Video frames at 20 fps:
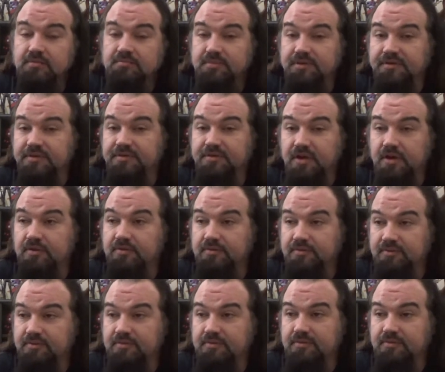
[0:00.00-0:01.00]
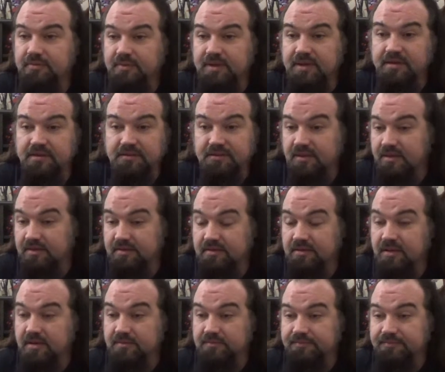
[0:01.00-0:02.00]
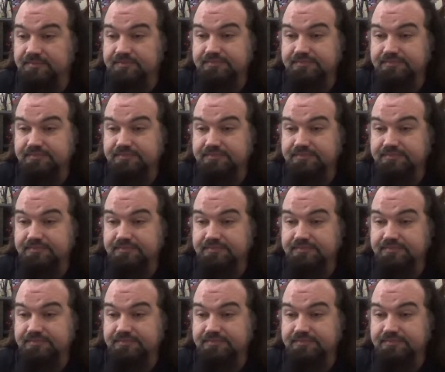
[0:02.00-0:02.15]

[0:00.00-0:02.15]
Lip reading: But the stone speaking says, "You know,